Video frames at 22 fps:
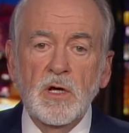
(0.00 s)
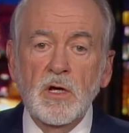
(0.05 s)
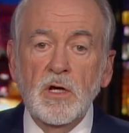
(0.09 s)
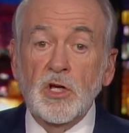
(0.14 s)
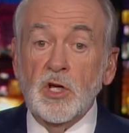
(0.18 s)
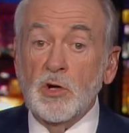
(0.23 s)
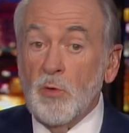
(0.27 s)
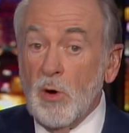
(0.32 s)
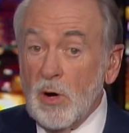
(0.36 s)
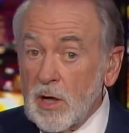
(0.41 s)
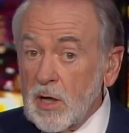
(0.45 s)

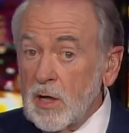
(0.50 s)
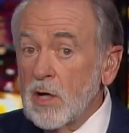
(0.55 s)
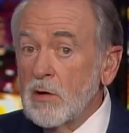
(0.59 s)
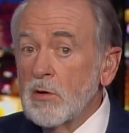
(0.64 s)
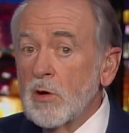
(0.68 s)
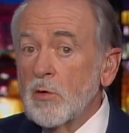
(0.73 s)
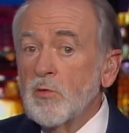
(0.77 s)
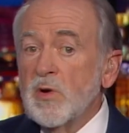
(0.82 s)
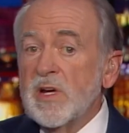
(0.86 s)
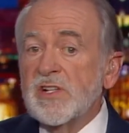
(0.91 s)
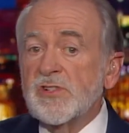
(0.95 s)
You want to know
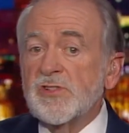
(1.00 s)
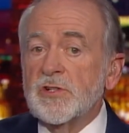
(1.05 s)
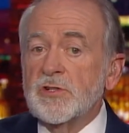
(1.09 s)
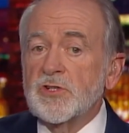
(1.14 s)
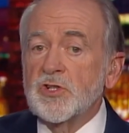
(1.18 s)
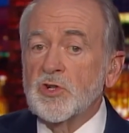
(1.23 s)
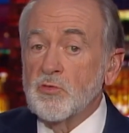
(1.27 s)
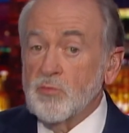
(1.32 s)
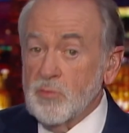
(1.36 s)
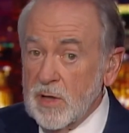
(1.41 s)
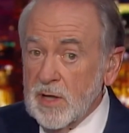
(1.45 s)
a reason
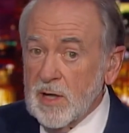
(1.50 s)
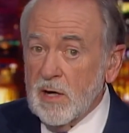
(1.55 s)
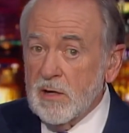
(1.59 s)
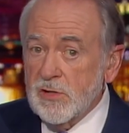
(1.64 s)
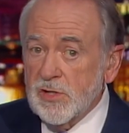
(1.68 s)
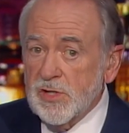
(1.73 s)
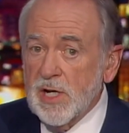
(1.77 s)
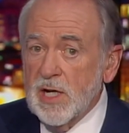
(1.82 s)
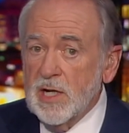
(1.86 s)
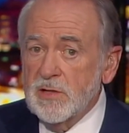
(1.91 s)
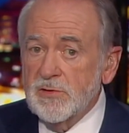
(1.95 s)
to rid
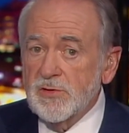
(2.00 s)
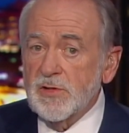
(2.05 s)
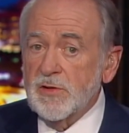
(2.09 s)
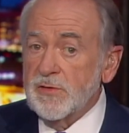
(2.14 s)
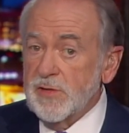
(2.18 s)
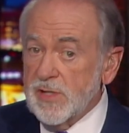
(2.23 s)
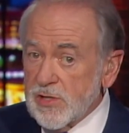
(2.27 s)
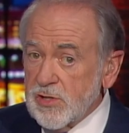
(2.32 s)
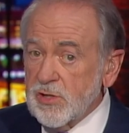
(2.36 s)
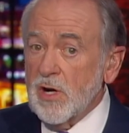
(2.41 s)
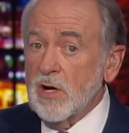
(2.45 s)
ourselves of
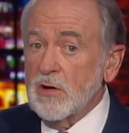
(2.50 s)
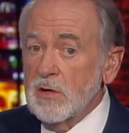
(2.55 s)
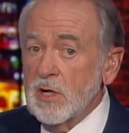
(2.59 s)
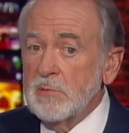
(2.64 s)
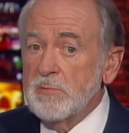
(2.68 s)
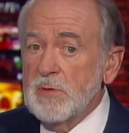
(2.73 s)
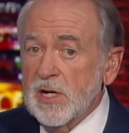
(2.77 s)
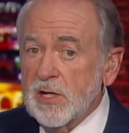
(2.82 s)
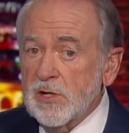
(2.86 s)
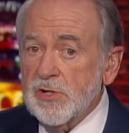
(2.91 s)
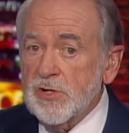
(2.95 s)
this current
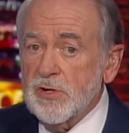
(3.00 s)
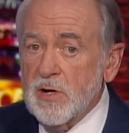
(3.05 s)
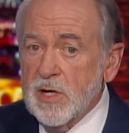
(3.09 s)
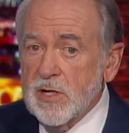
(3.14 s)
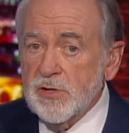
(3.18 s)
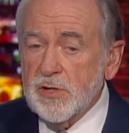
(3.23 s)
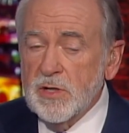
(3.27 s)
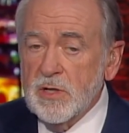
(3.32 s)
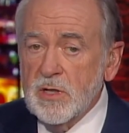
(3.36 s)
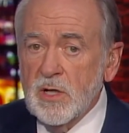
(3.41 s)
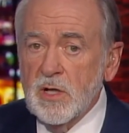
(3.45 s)

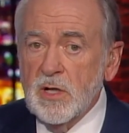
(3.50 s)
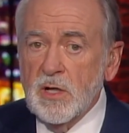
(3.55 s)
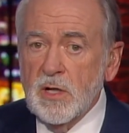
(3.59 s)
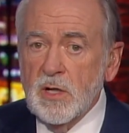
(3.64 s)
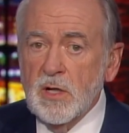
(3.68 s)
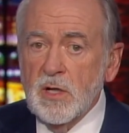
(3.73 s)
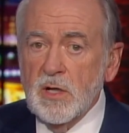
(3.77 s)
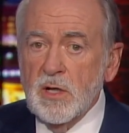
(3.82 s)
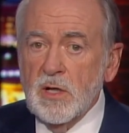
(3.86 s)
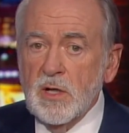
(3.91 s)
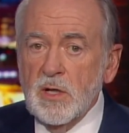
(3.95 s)
administration?
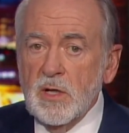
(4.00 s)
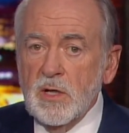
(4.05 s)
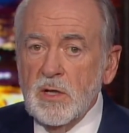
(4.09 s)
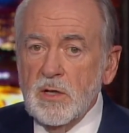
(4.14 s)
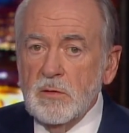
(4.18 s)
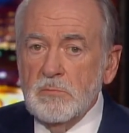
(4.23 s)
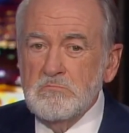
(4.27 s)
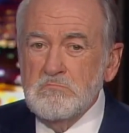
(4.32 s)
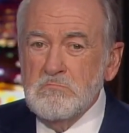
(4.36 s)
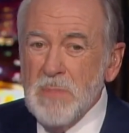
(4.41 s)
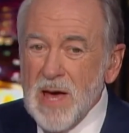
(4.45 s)

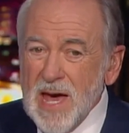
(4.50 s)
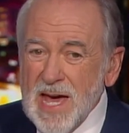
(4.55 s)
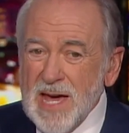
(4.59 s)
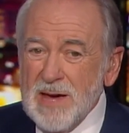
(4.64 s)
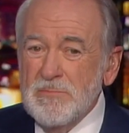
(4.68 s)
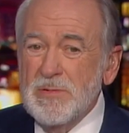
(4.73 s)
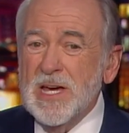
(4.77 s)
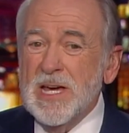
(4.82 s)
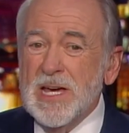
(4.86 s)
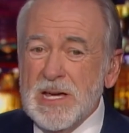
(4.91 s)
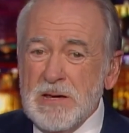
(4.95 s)

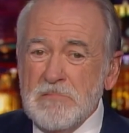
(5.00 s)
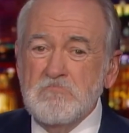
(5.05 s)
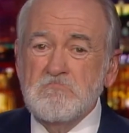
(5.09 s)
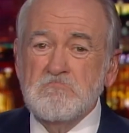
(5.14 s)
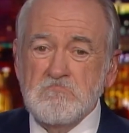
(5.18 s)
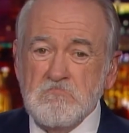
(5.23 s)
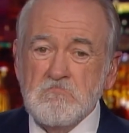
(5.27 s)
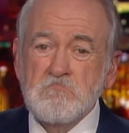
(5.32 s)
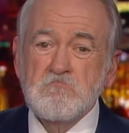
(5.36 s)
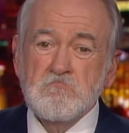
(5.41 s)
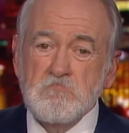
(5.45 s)
Maybe
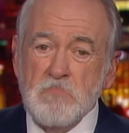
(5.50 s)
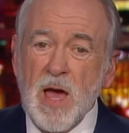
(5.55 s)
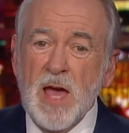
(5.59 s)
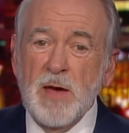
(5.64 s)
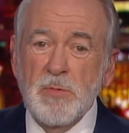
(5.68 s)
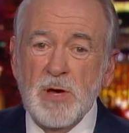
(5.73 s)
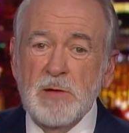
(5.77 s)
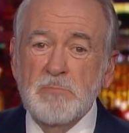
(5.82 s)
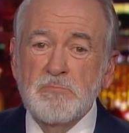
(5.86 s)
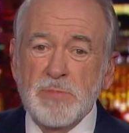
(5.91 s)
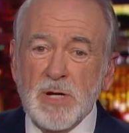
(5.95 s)

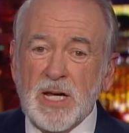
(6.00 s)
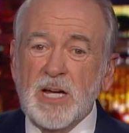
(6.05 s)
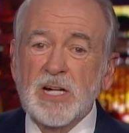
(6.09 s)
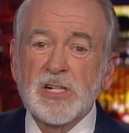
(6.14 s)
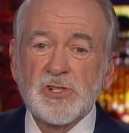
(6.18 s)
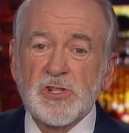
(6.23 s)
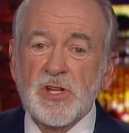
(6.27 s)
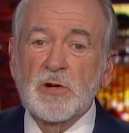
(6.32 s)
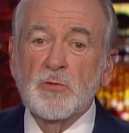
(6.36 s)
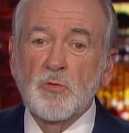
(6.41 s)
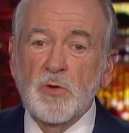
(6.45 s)

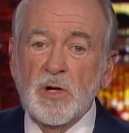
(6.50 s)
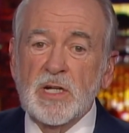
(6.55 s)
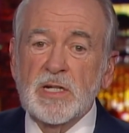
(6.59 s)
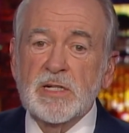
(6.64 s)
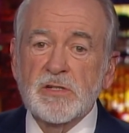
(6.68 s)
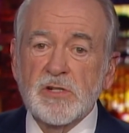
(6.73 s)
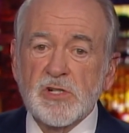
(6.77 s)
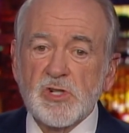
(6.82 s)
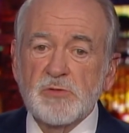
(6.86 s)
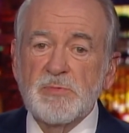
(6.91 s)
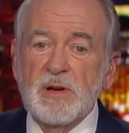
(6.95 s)
because they're willing
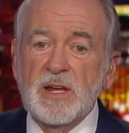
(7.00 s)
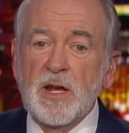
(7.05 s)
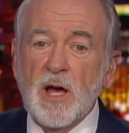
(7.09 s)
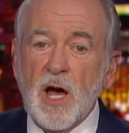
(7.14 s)
to spend